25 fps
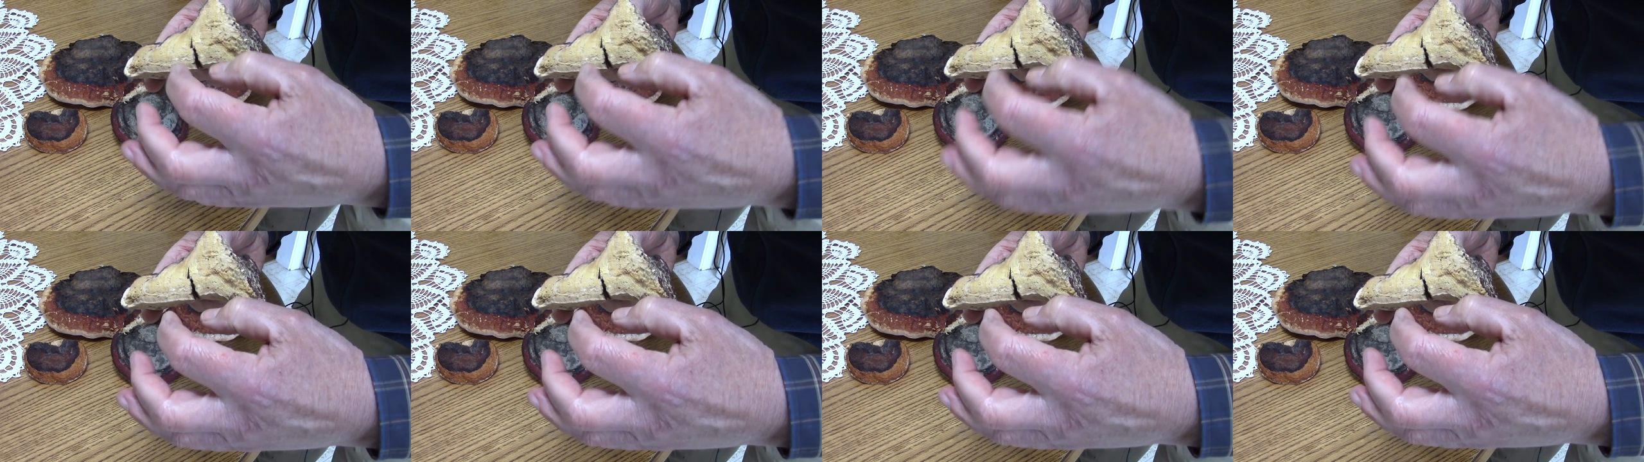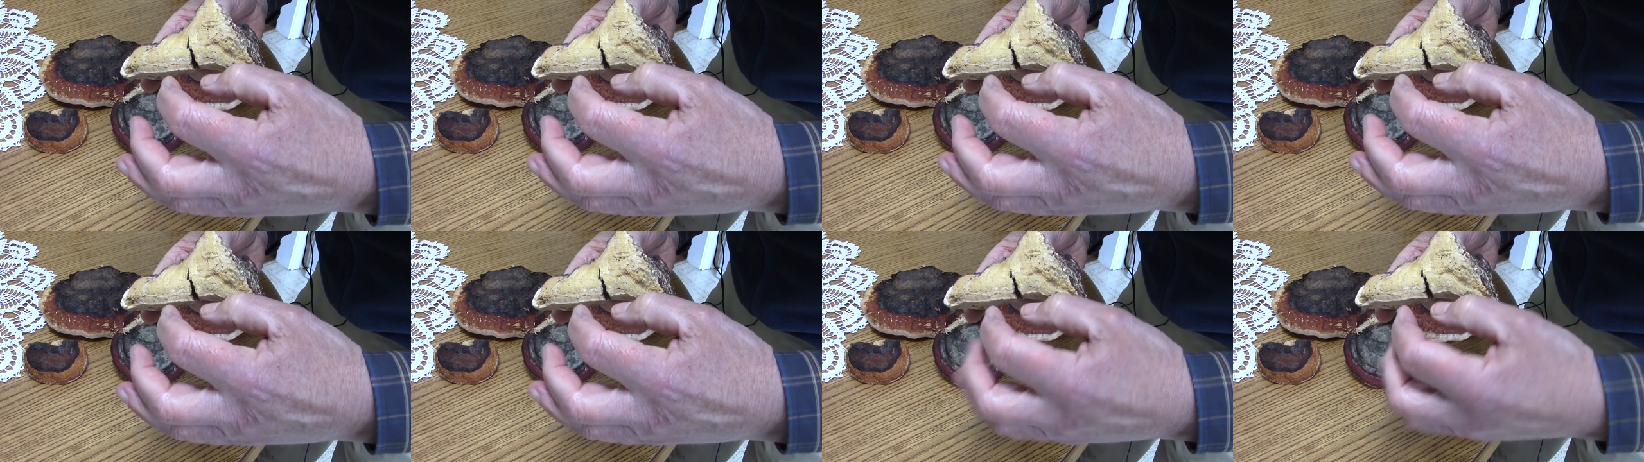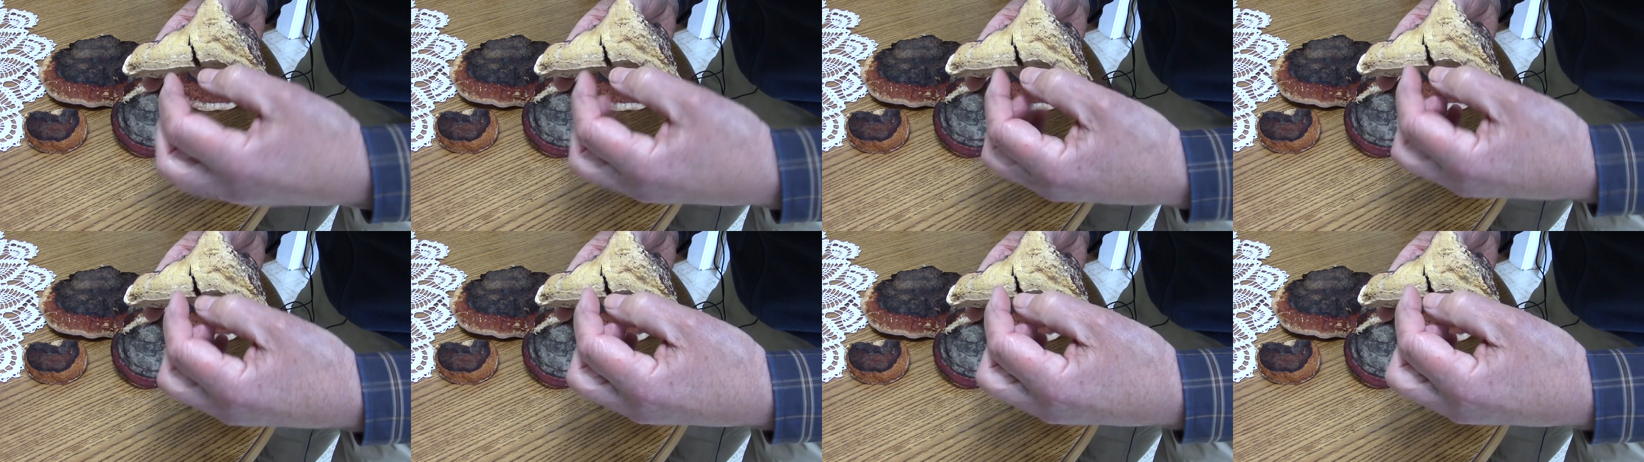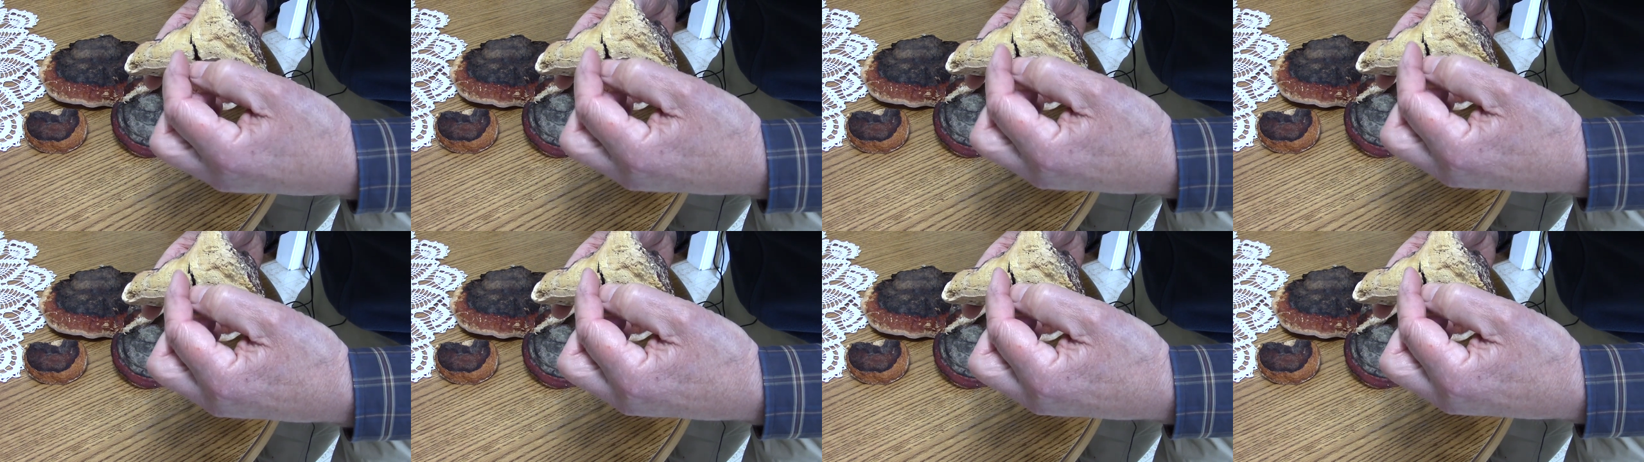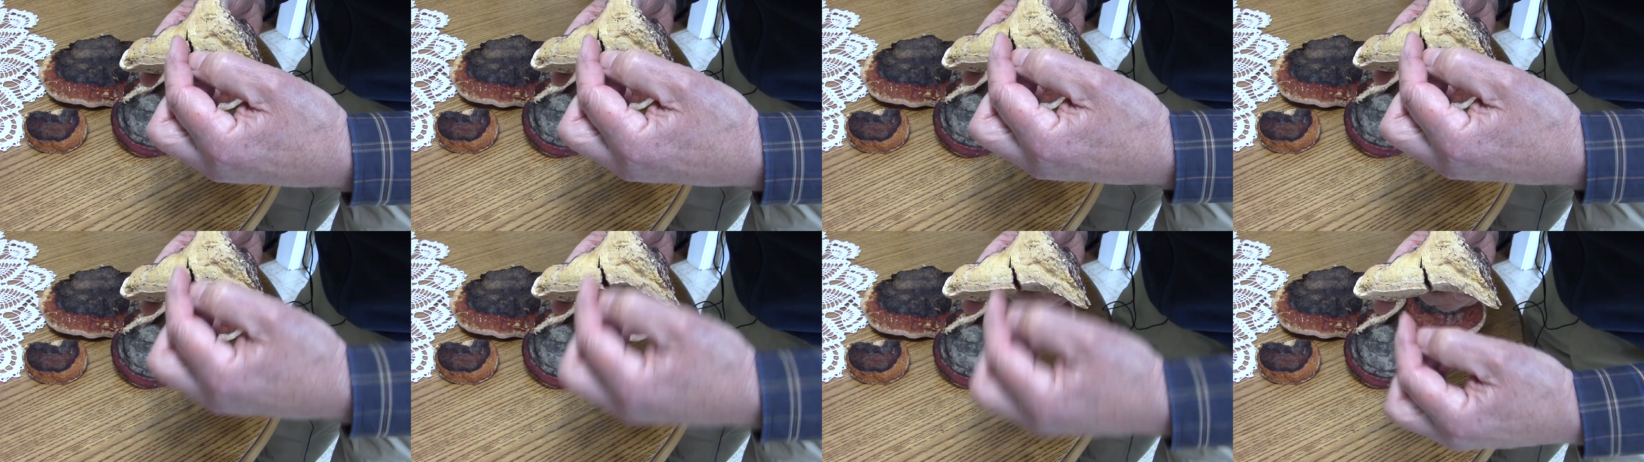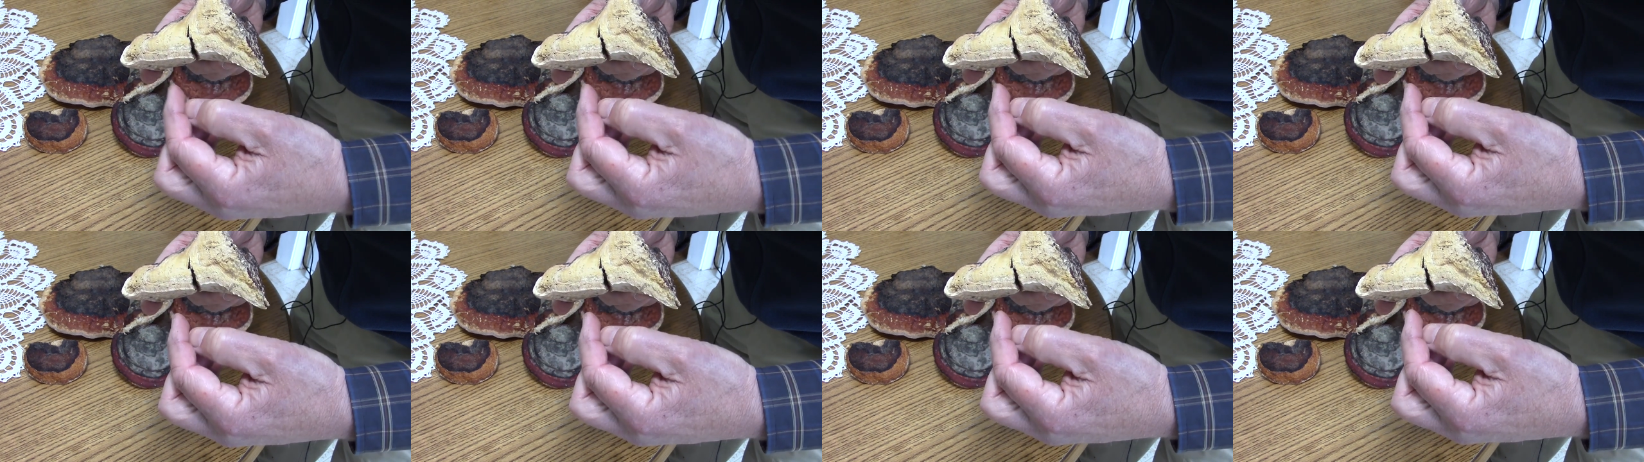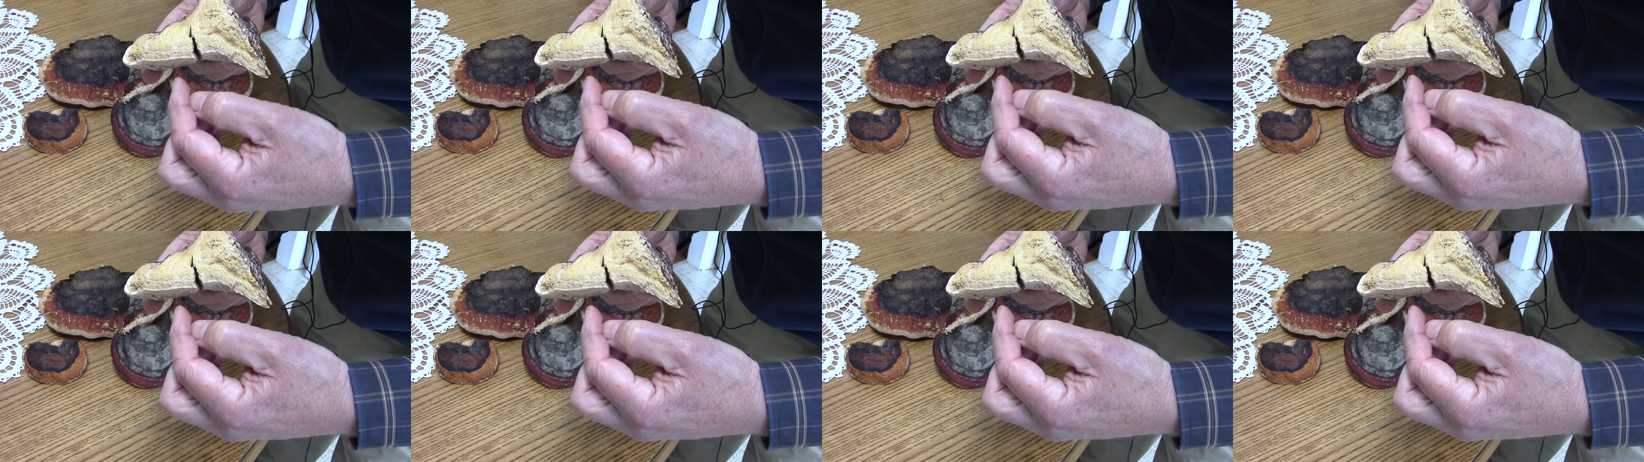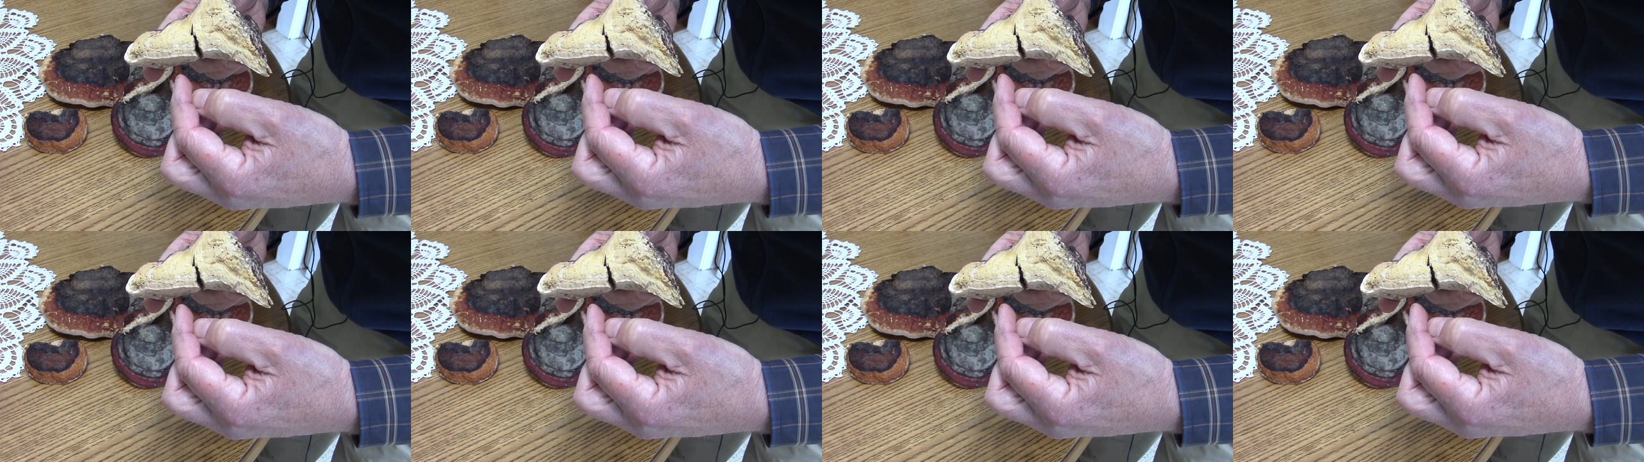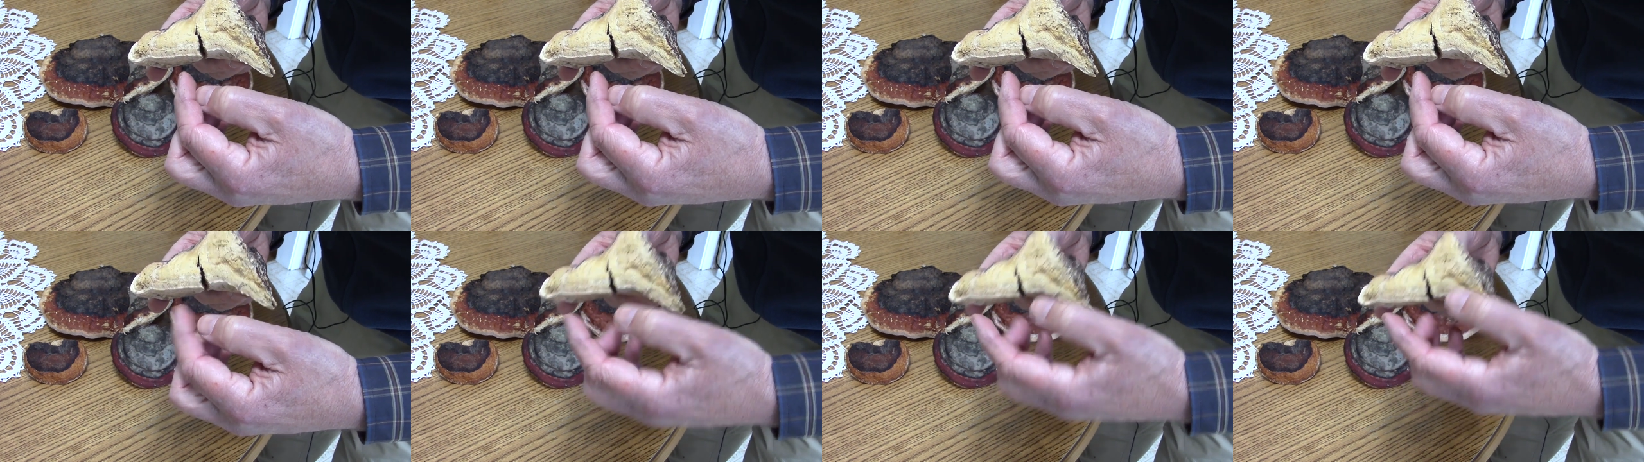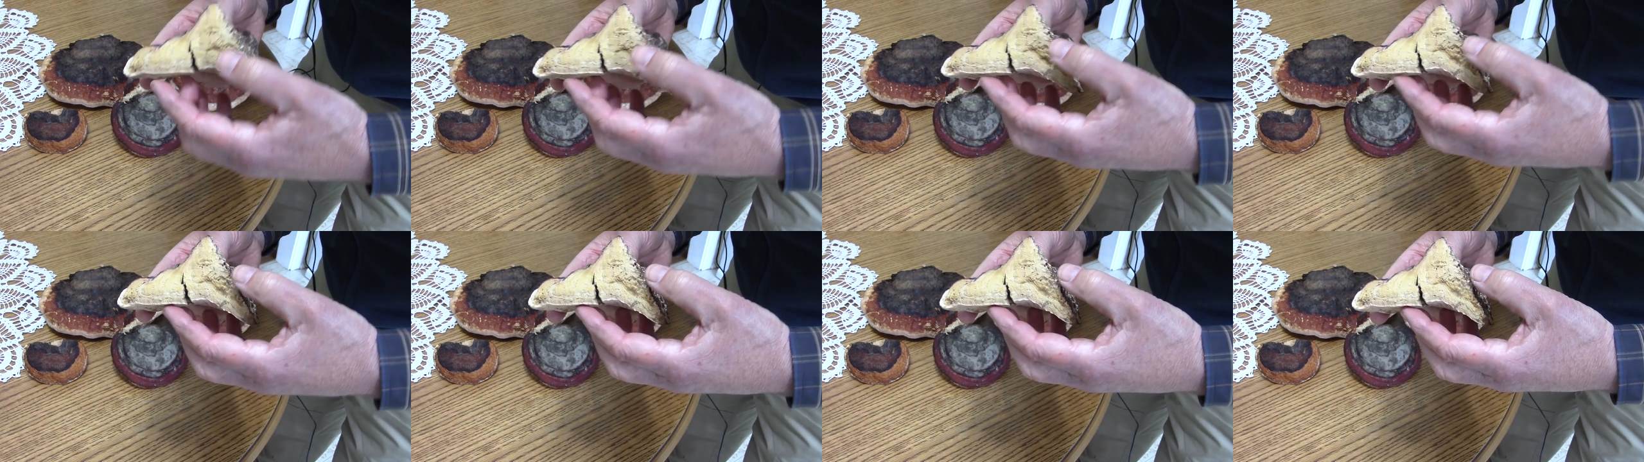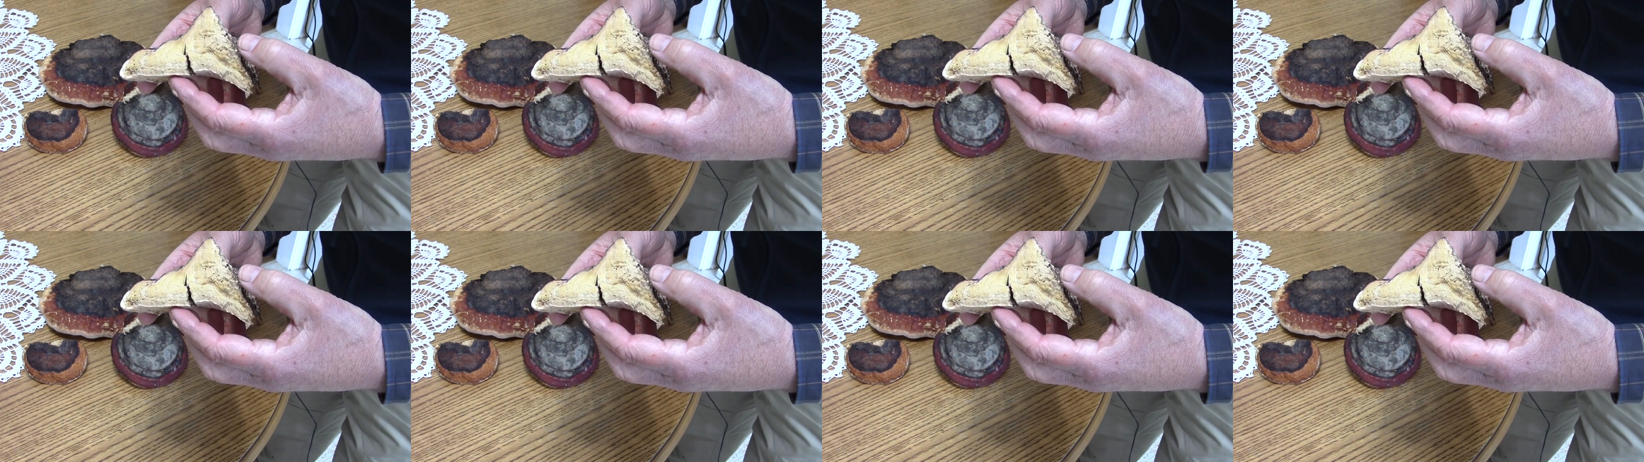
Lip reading: (no speaker visible)